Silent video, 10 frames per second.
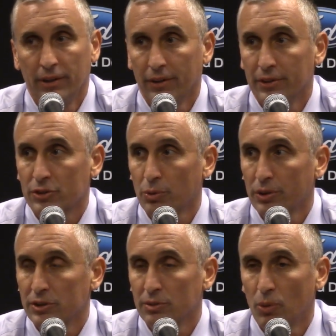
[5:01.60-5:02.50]
you know this
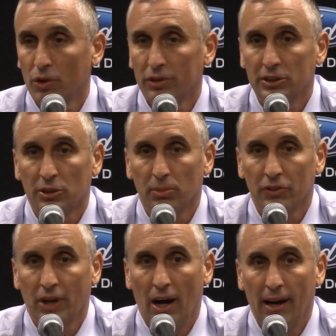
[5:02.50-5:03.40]
one is a more reasonable
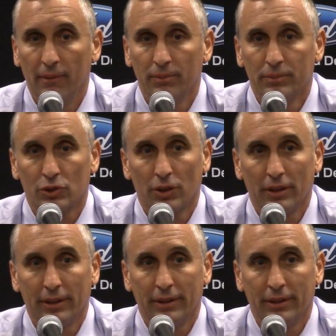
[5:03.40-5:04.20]
time, so that